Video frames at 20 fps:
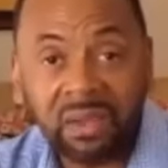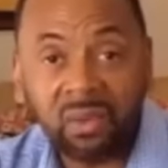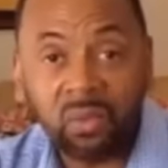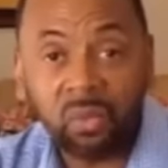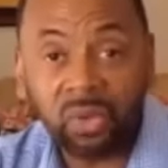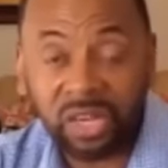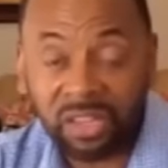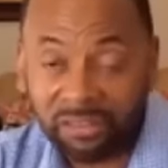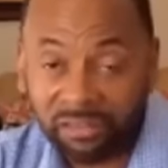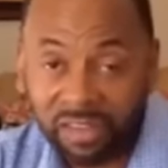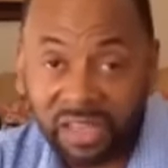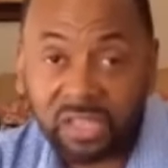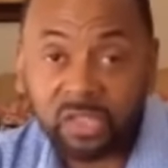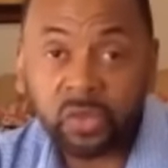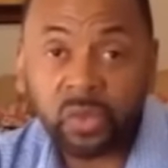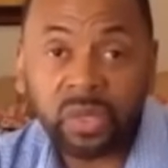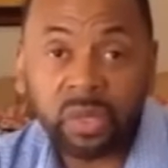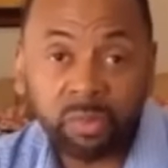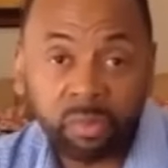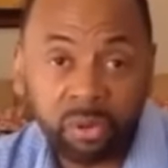would
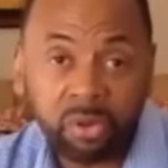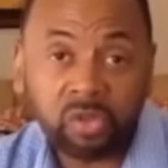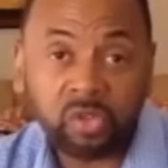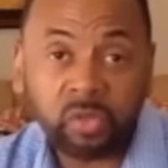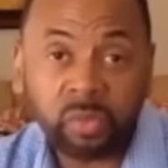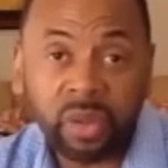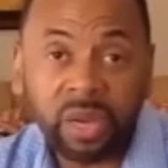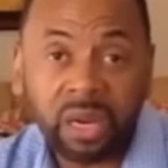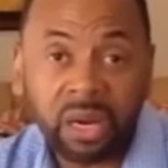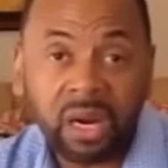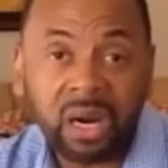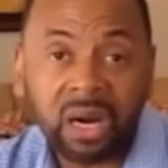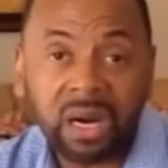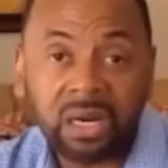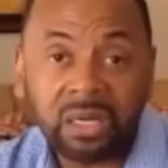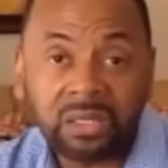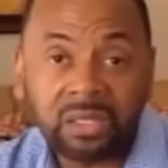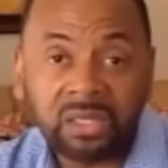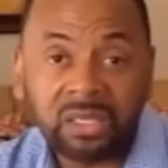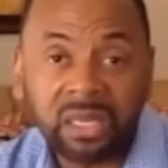eventually burst my
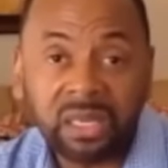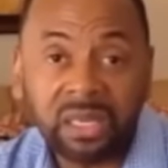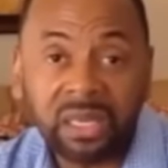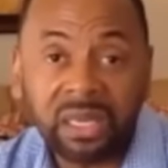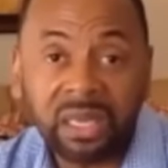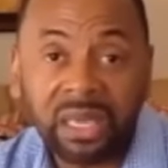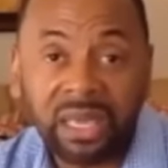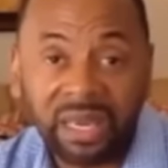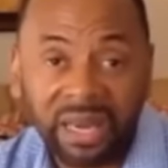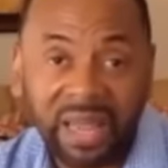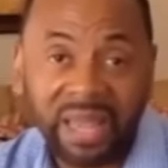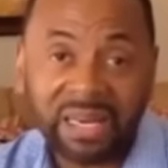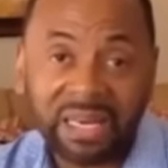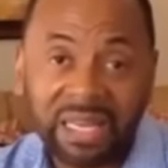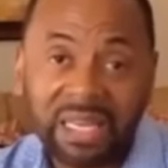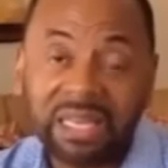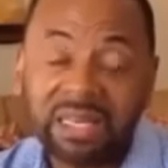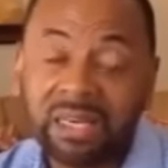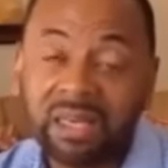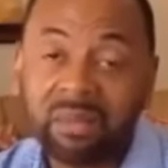heart and I'd
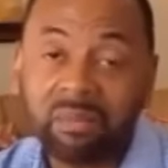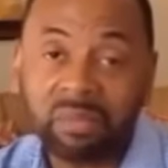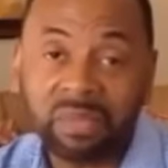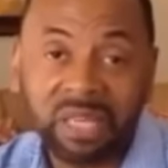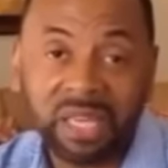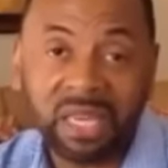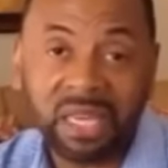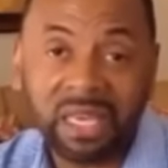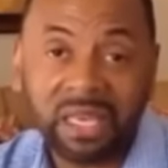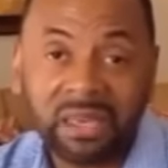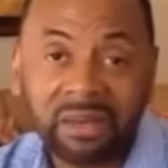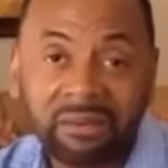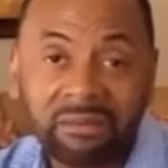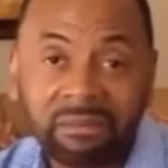end up dead.